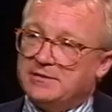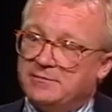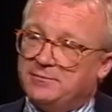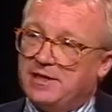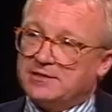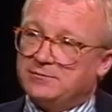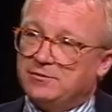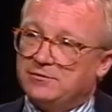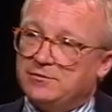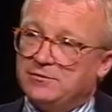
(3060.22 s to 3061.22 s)
it
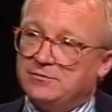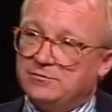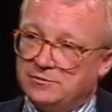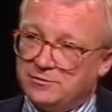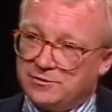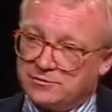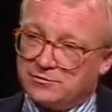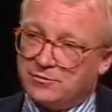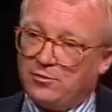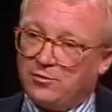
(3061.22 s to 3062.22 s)
impossible to
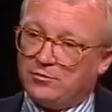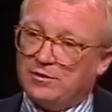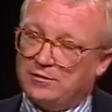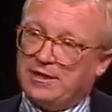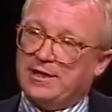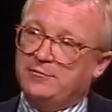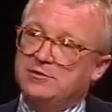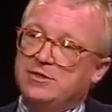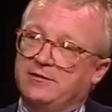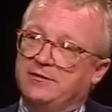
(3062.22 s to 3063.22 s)
control
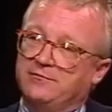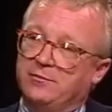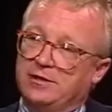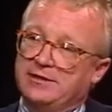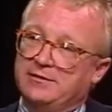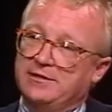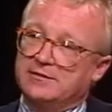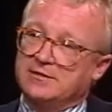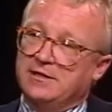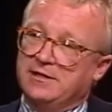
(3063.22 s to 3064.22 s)
language and therefore
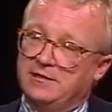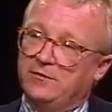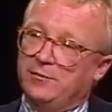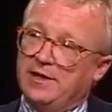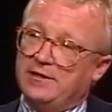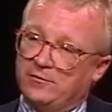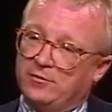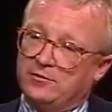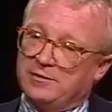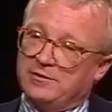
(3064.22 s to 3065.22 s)
ideas in the way that
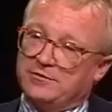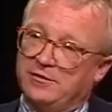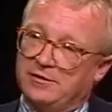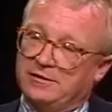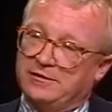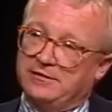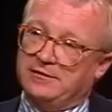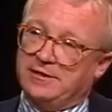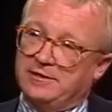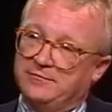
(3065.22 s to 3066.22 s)
Orwell saw it in
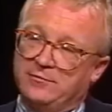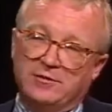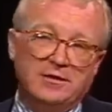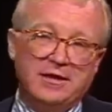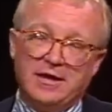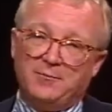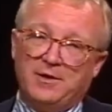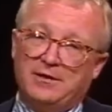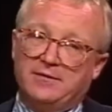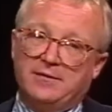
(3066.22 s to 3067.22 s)
1984.
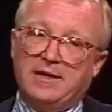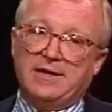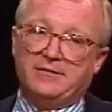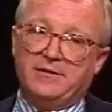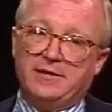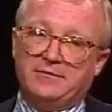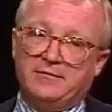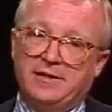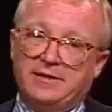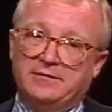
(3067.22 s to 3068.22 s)
But I
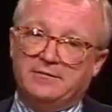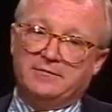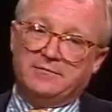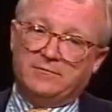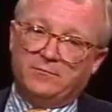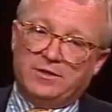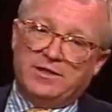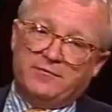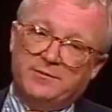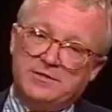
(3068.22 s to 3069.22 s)
think that what
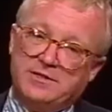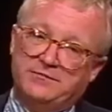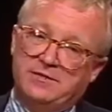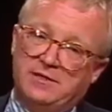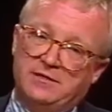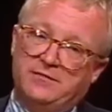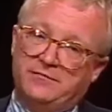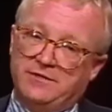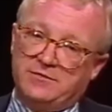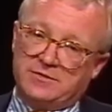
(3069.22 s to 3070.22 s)
governments have done
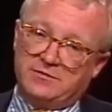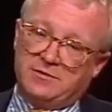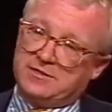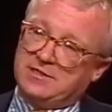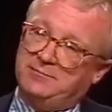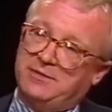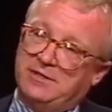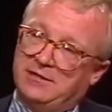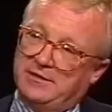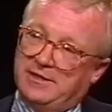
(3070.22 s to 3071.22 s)
is they've just gone a step
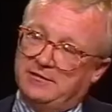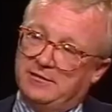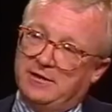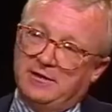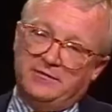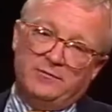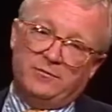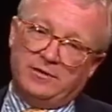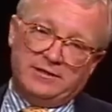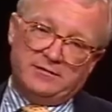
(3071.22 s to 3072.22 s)
beyond that. They
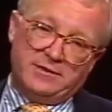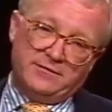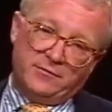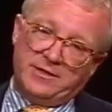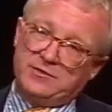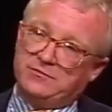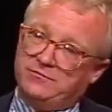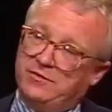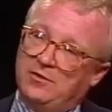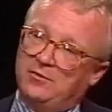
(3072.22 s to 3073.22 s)
will let the information
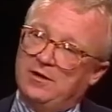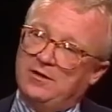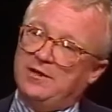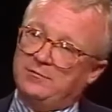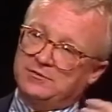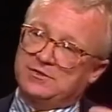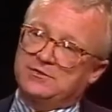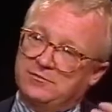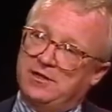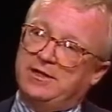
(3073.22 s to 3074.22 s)
flow. They will
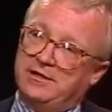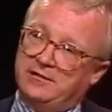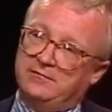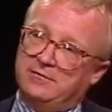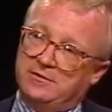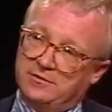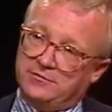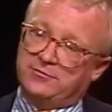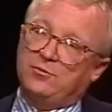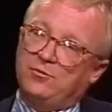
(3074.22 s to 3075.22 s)
just try and
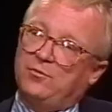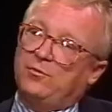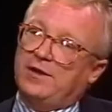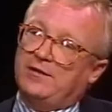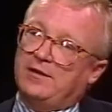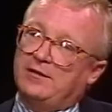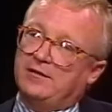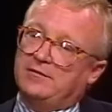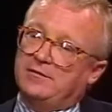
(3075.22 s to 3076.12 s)
control the way that